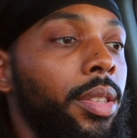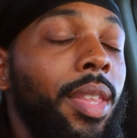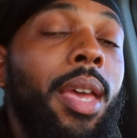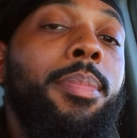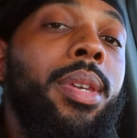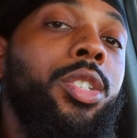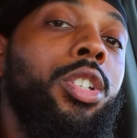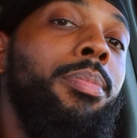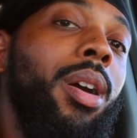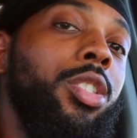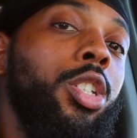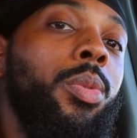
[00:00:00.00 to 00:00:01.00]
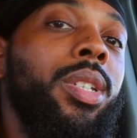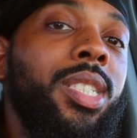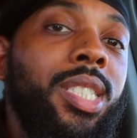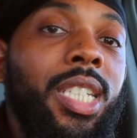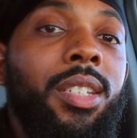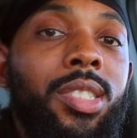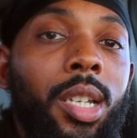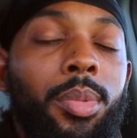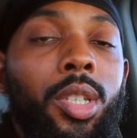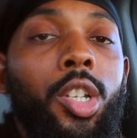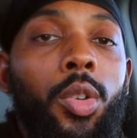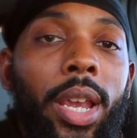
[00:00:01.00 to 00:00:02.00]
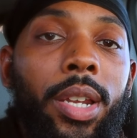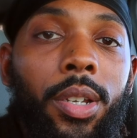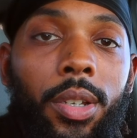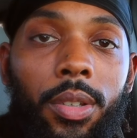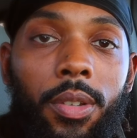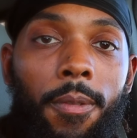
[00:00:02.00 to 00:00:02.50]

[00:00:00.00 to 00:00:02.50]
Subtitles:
that means you're about to receive something greater.